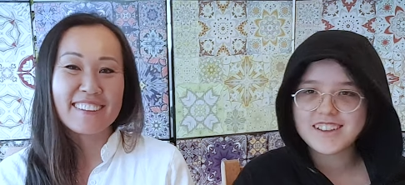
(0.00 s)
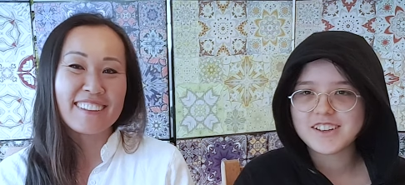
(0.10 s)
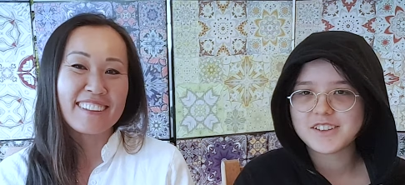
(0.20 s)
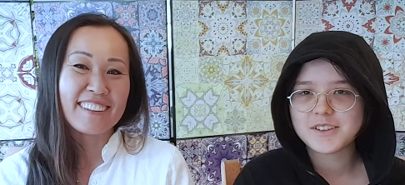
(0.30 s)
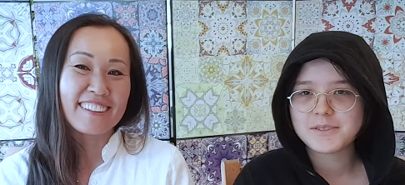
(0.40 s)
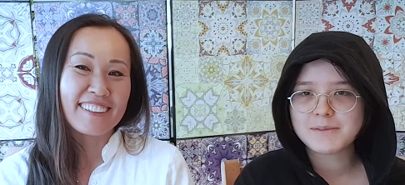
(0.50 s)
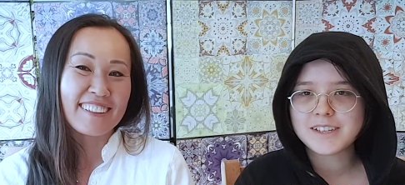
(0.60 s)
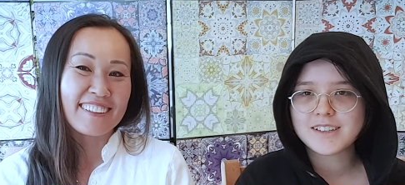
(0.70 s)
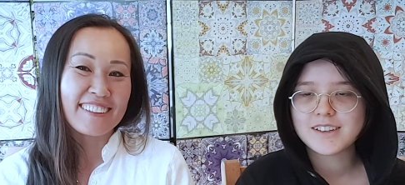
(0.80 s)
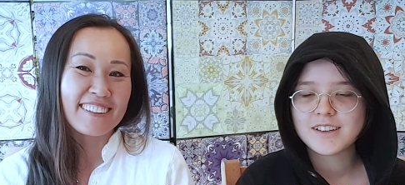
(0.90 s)
Speaker 1: There are two
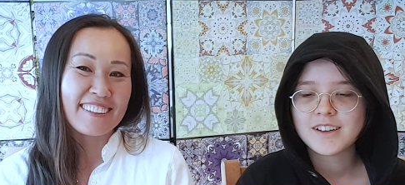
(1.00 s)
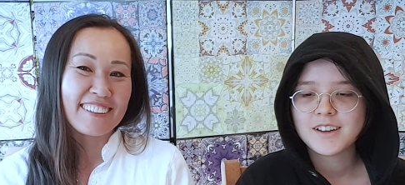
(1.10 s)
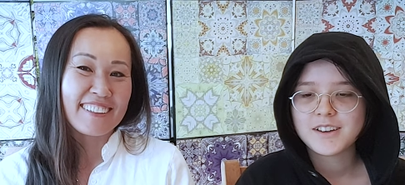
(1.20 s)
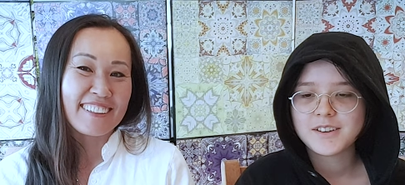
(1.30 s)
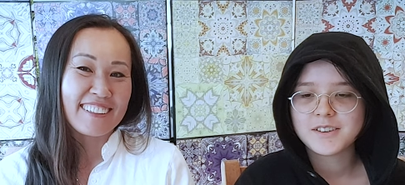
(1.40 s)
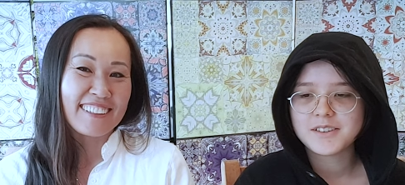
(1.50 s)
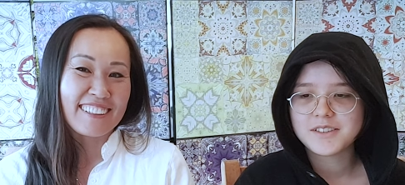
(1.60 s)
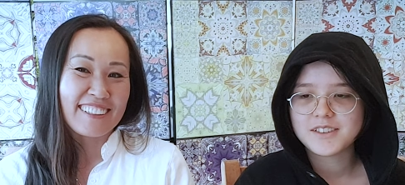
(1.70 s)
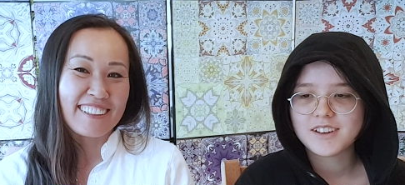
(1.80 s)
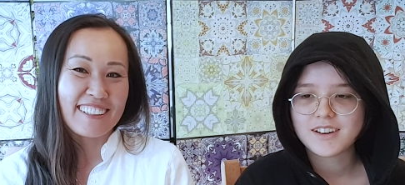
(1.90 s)
women
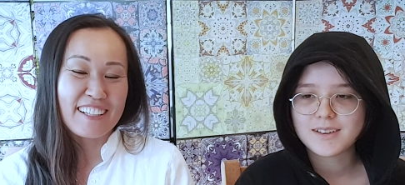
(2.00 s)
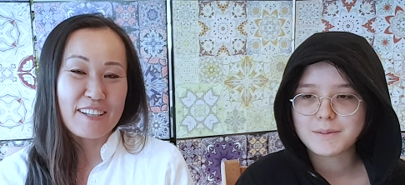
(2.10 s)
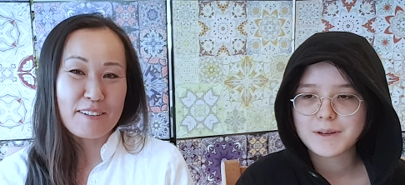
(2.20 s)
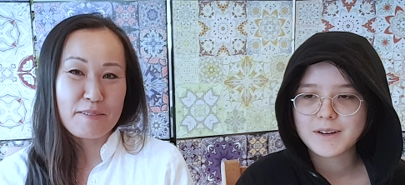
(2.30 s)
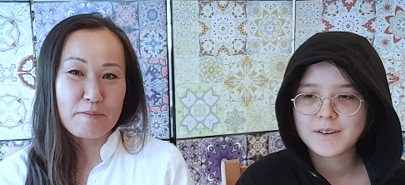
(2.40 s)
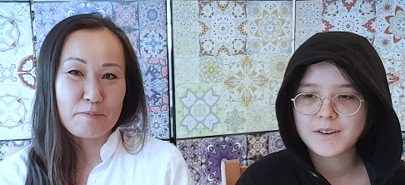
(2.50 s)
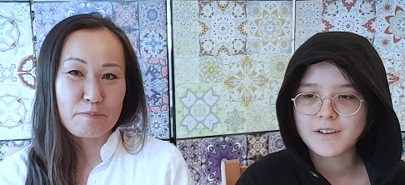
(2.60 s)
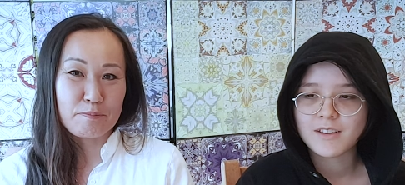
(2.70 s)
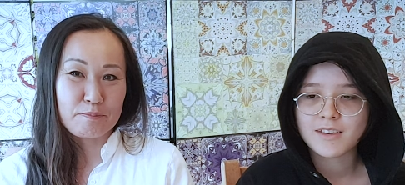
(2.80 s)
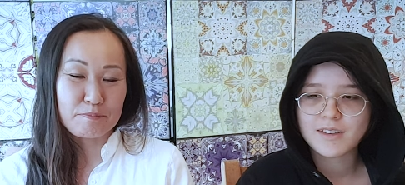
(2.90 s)
who talked about
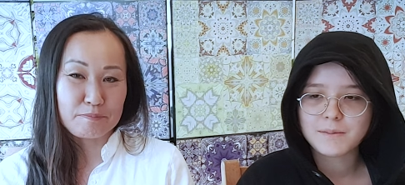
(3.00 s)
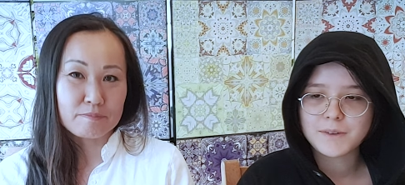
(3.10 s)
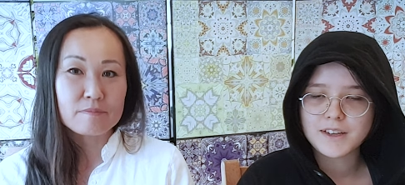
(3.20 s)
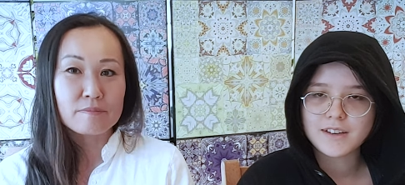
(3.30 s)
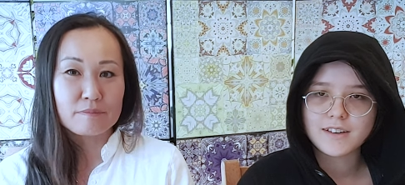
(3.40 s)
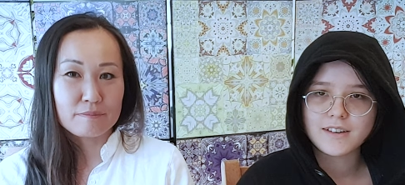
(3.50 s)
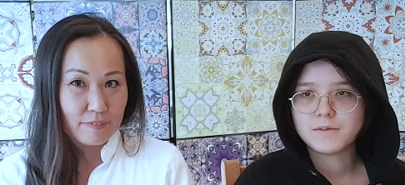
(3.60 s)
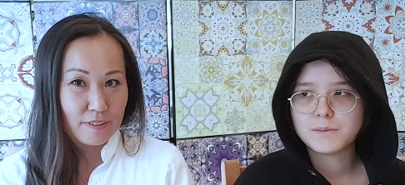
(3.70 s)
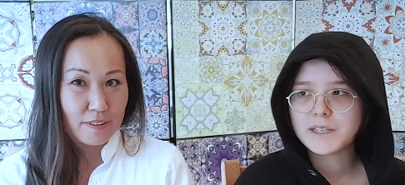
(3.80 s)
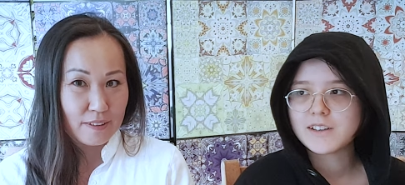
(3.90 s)
autism
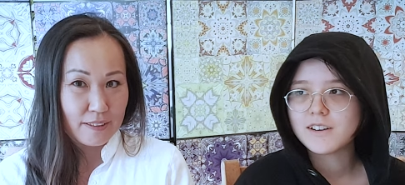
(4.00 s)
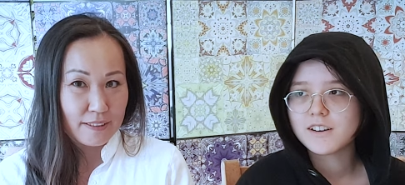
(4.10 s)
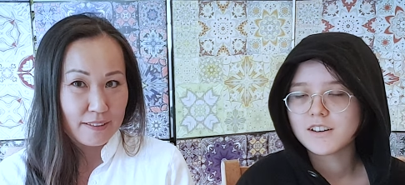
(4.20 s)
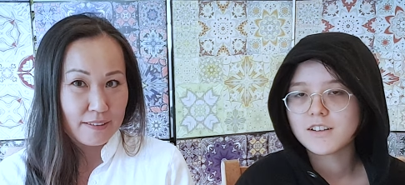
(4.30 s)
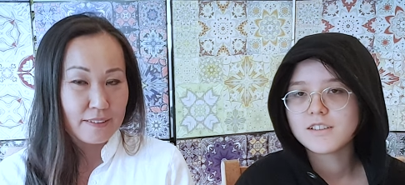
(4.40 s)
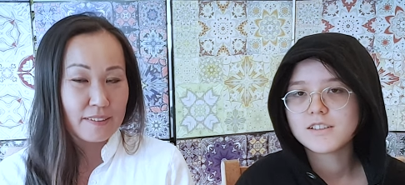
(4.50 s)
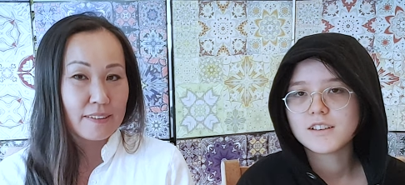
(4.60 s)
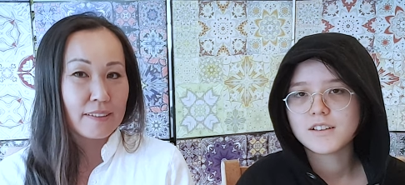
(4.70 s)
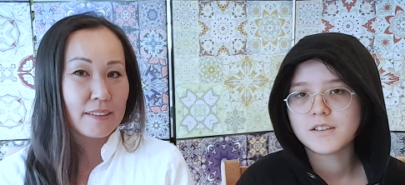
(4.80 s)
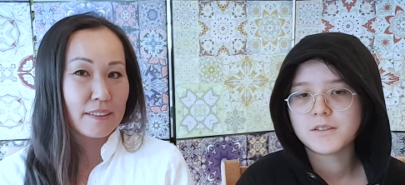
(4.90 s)
in women and
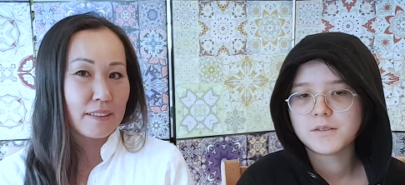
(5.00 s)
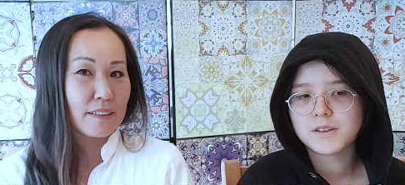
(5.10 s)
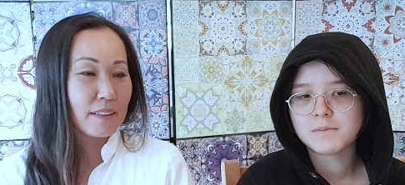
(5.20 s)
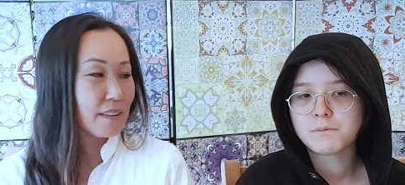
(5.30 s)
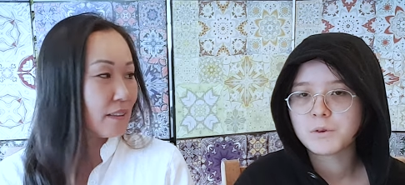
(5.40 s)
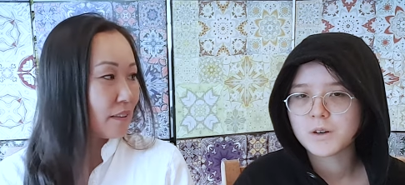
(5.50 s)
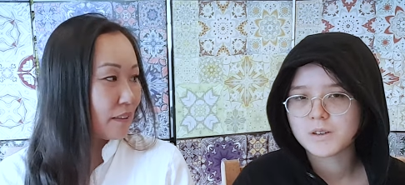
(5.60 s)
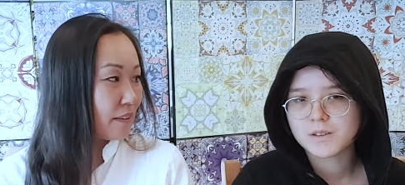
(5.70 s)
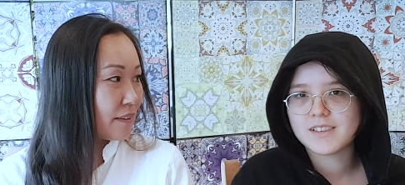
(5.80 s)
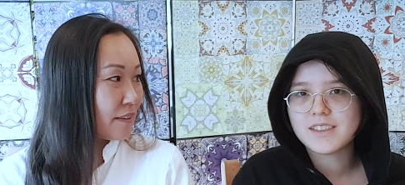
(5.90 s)
girls who were
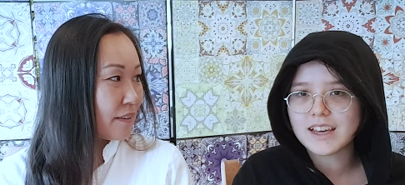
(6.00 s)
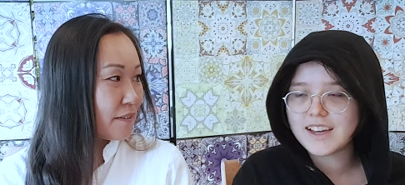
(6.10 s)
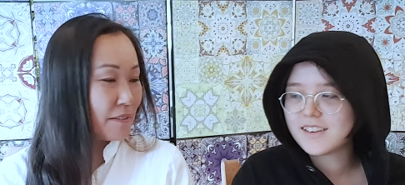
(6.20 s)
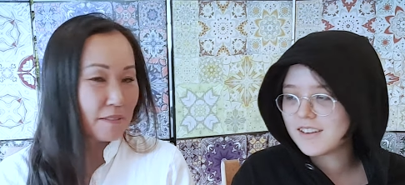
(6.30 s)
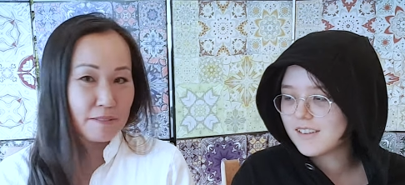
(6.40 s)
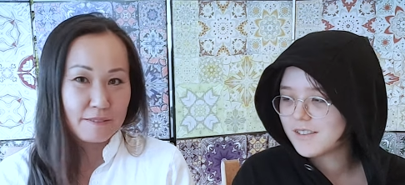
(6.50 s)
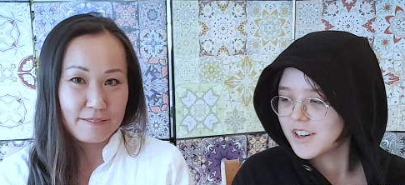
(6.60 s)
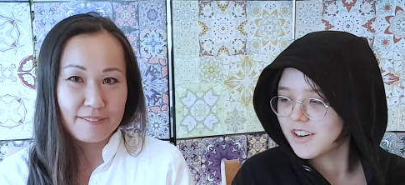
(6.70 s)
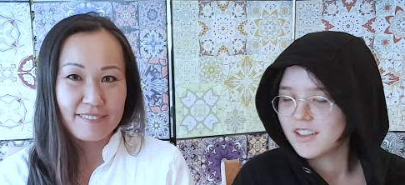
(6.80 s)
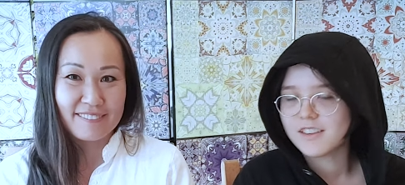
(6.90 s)
born that,
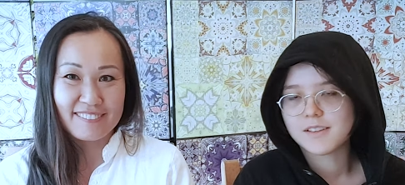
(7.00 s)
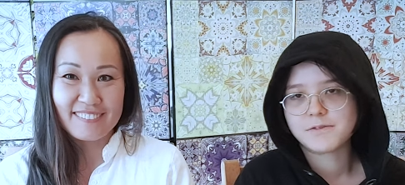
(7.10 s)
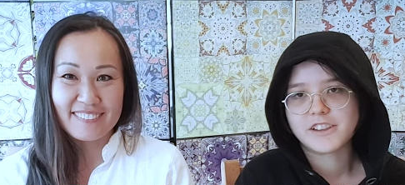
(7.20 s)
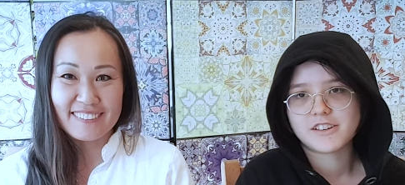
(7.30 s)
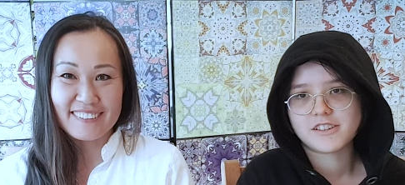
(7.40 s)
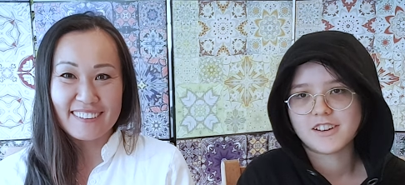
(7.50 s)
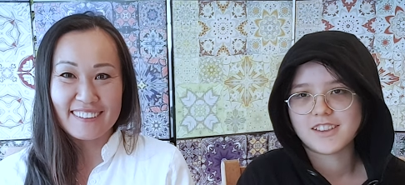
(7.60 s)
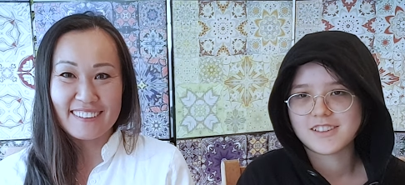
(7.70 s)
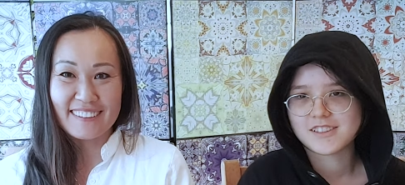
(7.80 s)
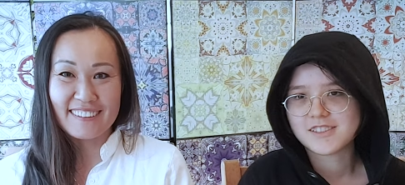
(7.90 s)
regardless of whether or
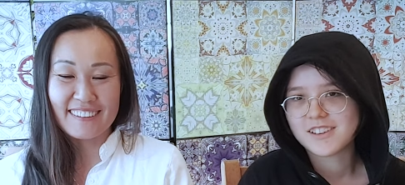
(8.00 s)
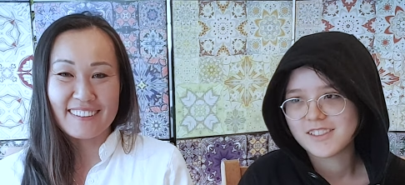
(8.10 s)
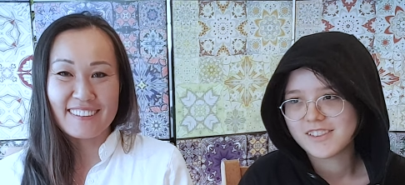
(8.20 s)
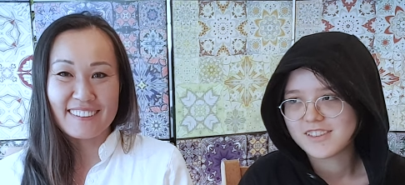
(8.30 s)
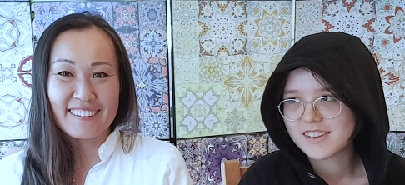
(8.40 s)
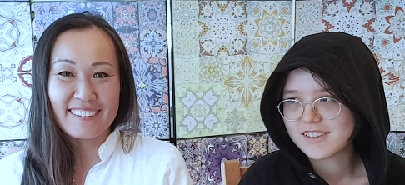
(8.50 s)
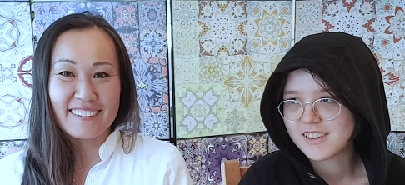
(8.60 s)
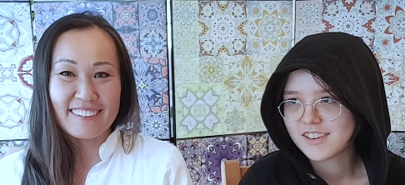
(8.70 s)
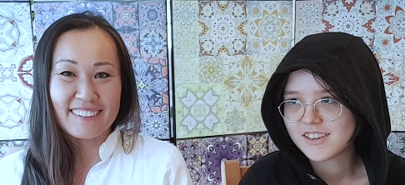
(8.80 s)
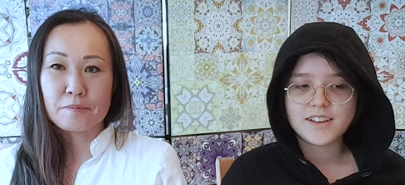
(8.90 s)
not they're
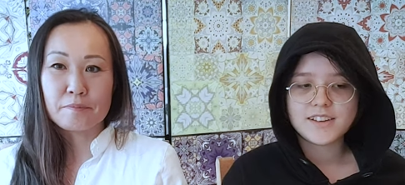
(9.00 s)
transgender.